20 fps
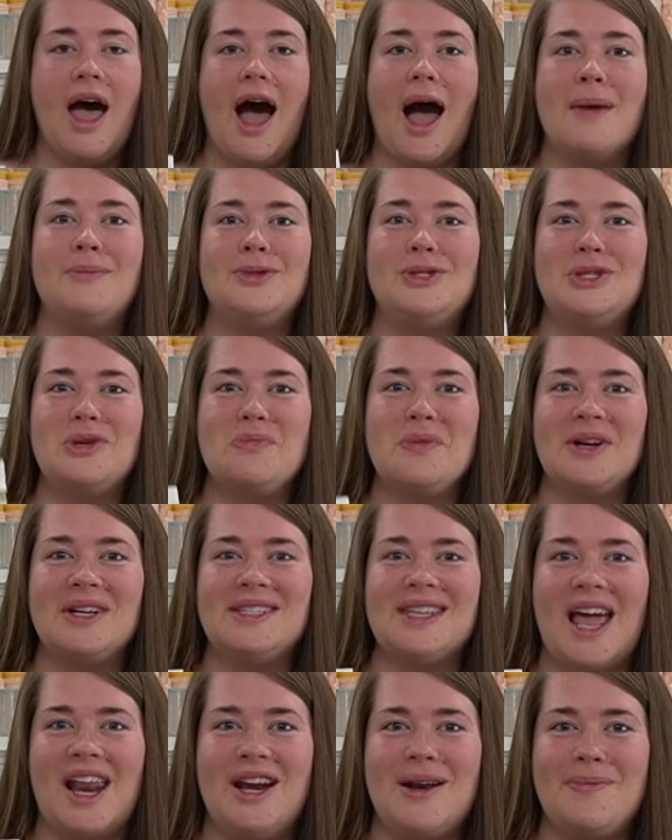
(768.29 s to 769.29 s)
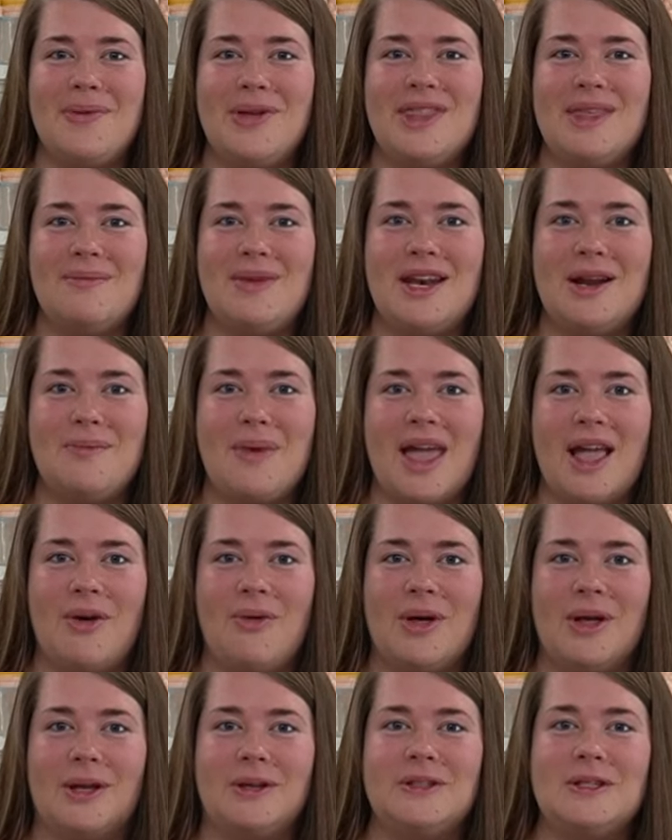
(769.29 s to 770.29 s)
I'm super excited to put them into my
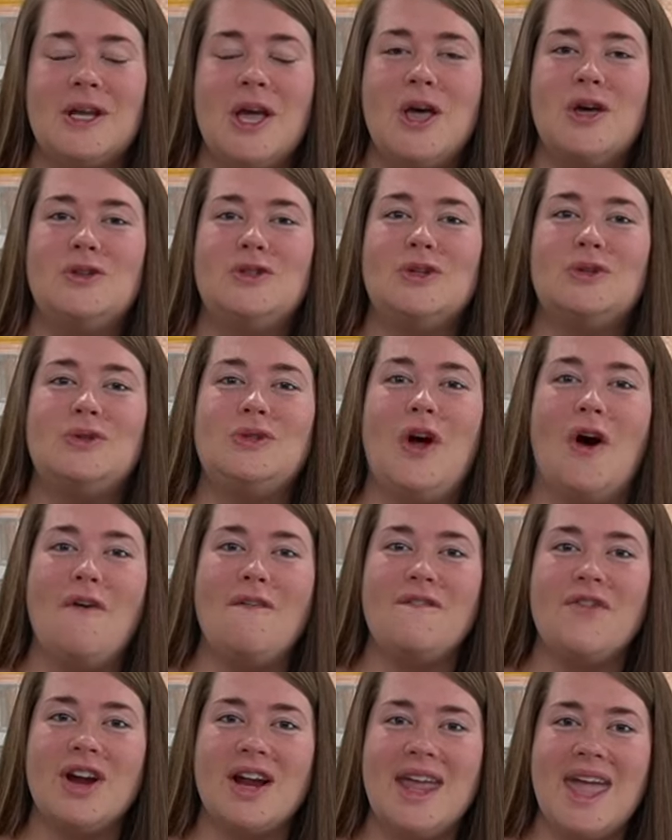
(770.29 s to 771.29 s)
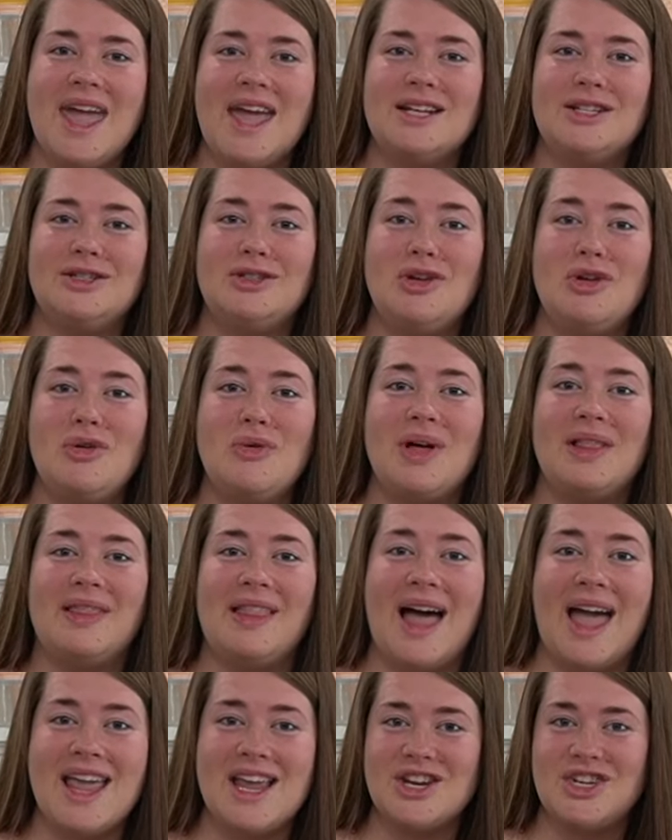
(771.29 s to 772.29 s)
quilt. So don't forget to
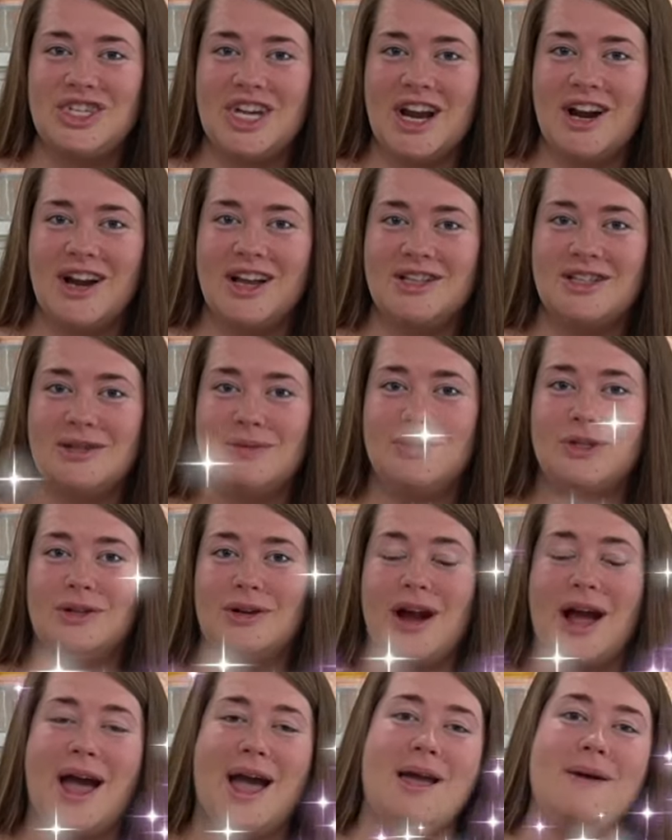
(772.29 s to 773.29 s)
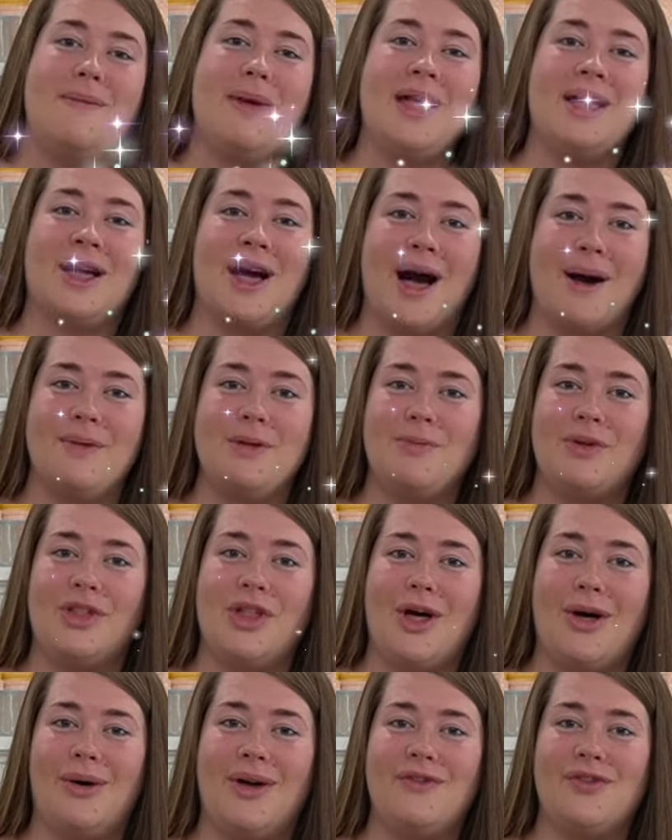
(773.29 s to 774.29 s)
like, share, and subscribe and comment
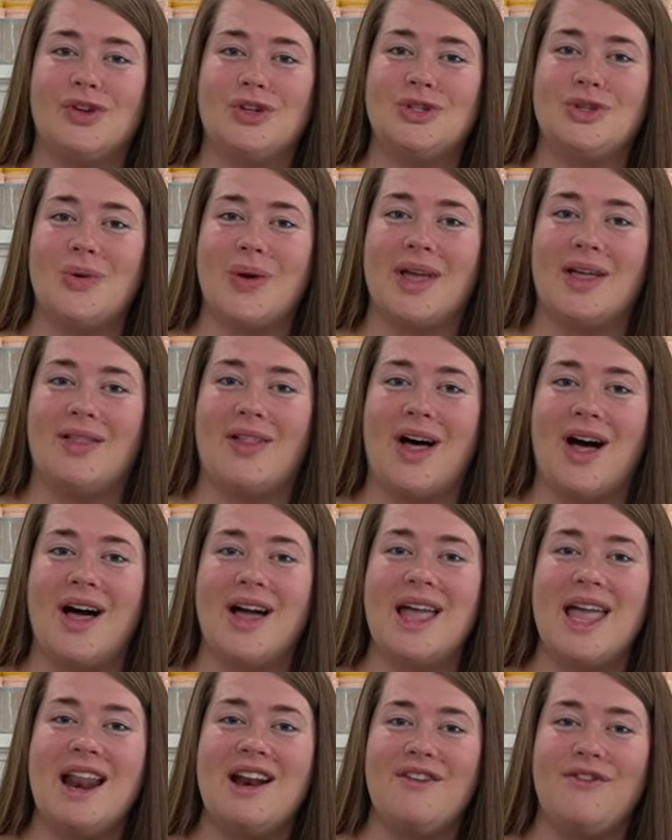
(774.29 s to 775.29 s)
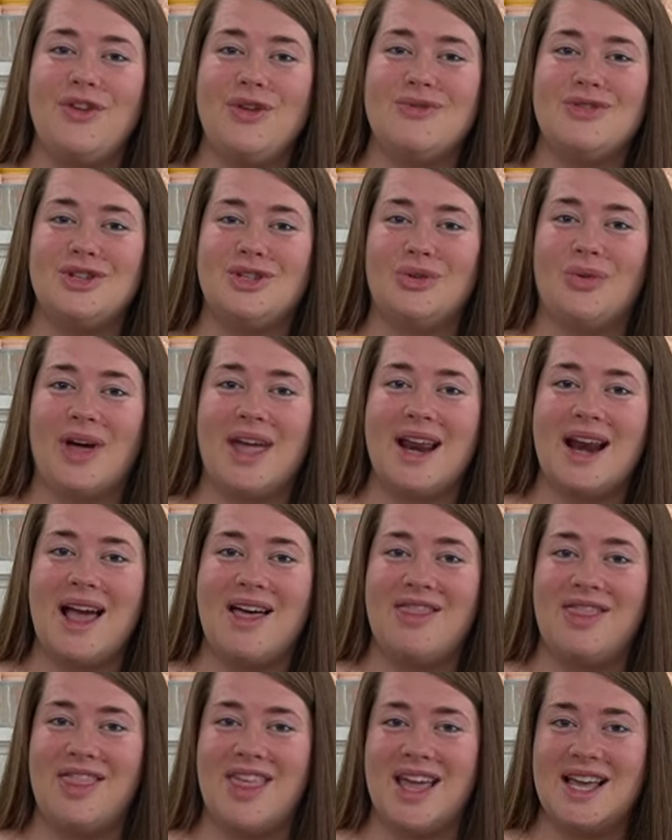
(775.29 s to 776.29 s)
below if you're sewing along and if you enjoyed
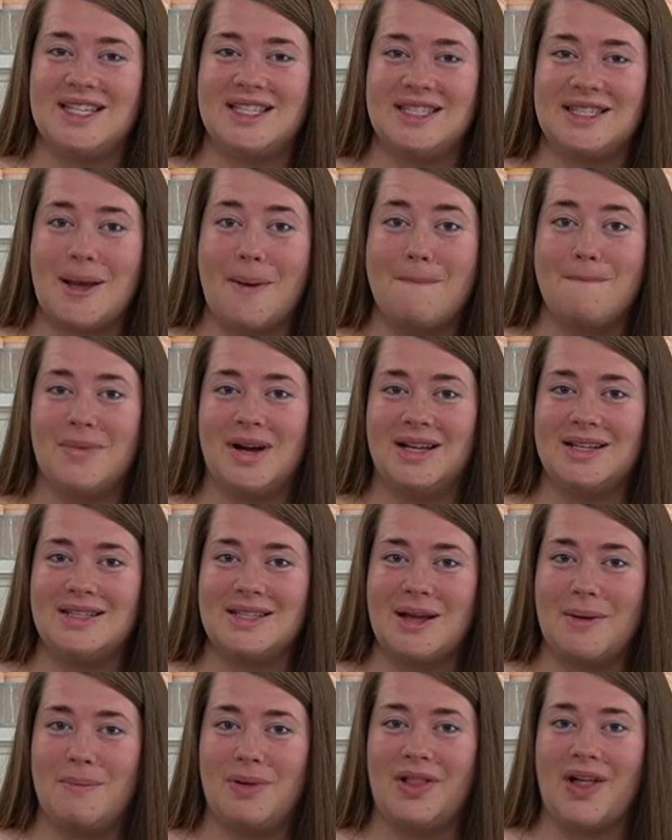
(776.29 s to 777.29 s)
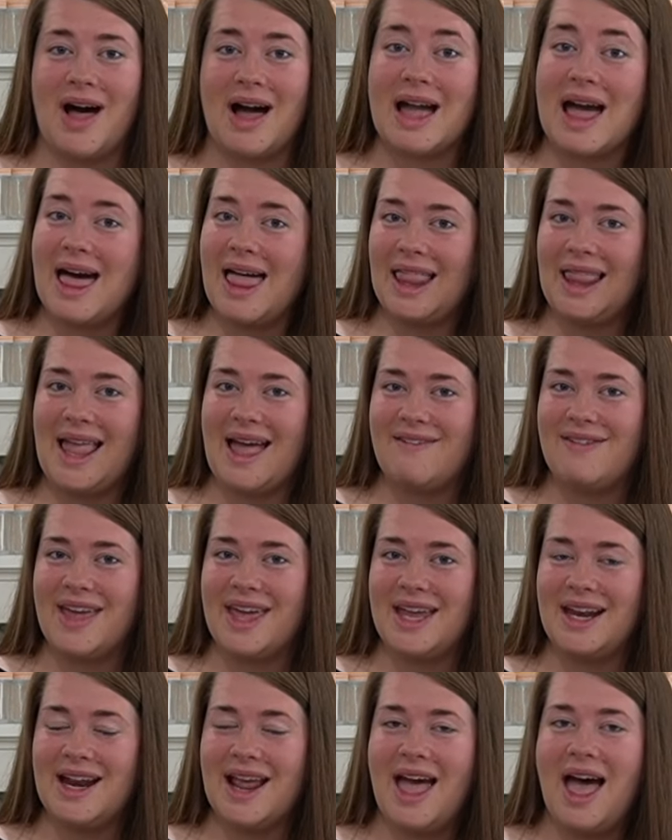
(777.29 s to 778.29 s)
this month's block
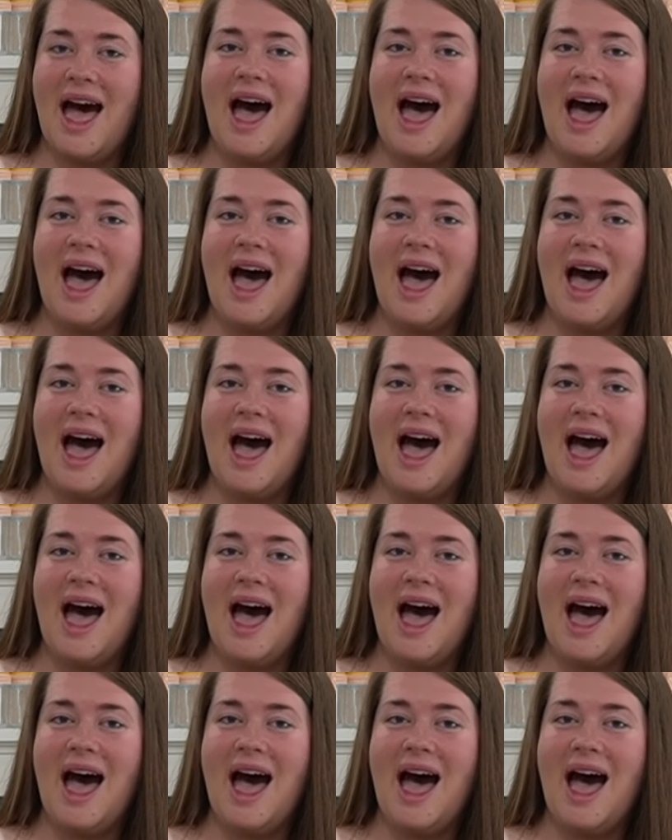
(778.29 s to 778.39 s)
11.